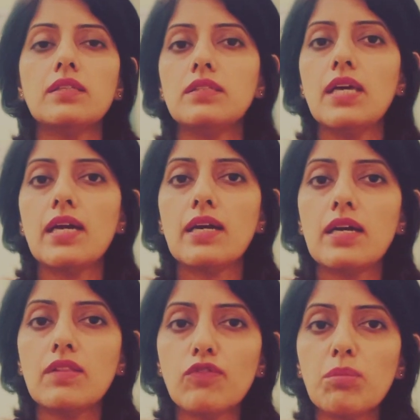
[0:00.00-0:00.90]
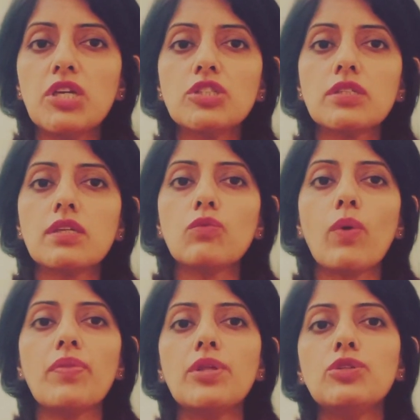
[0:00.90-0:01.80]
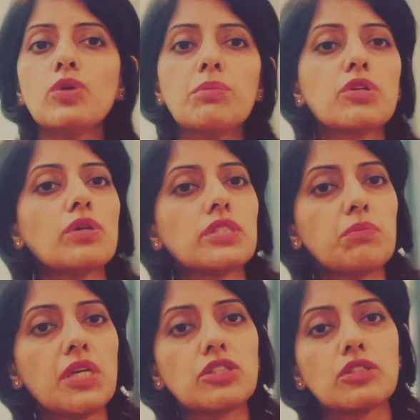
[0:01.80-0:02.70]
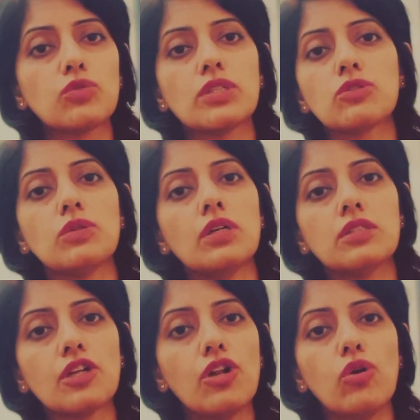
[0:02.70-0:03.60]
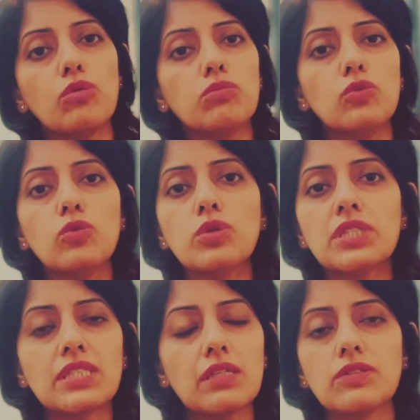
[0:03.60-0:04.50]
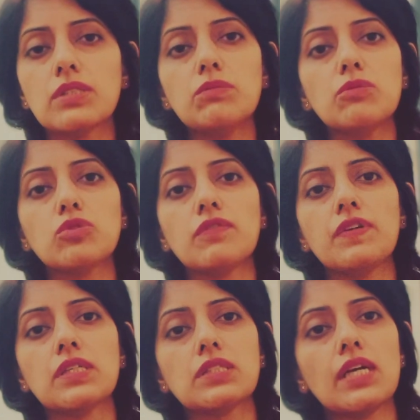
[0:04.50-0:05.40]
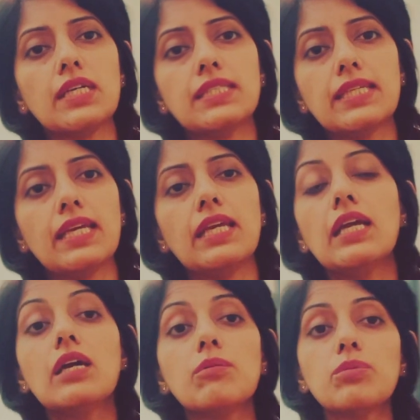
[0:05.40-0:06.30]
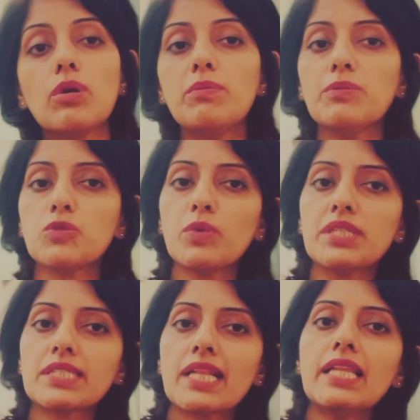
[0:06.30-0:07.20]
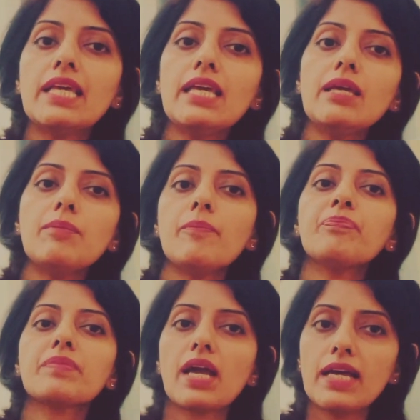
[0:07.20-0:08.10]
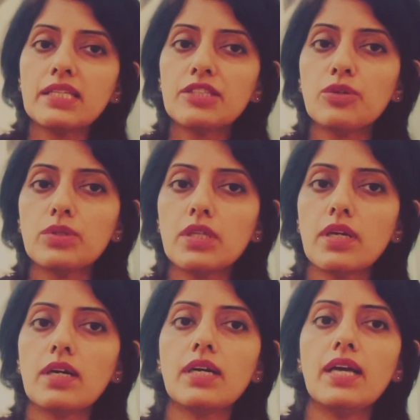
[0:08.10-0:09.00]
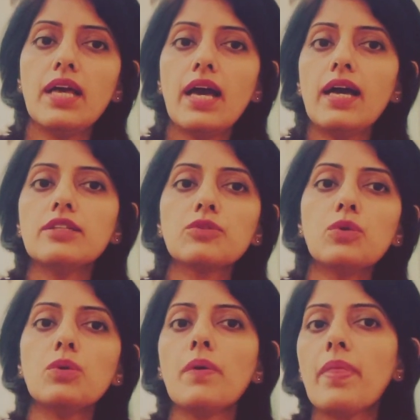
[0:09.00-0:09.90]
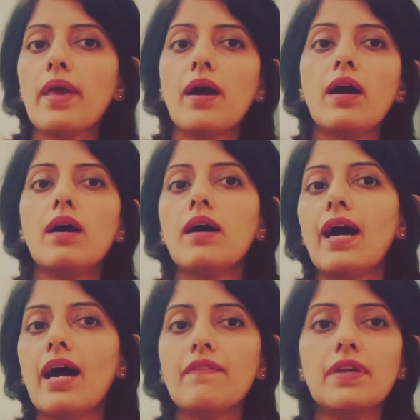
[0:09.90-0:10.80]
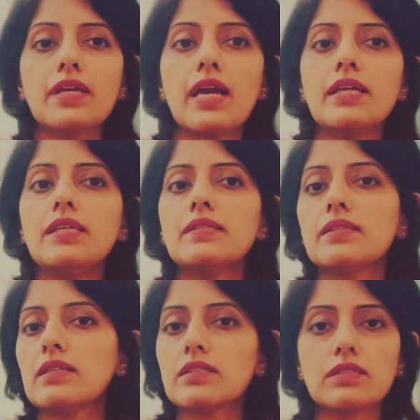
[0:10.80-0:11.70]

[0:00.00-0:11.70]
their information when they do come across a patient who has got low mood, symptoms of anxiety, problems with sleep, anhedonia, and or they are having any such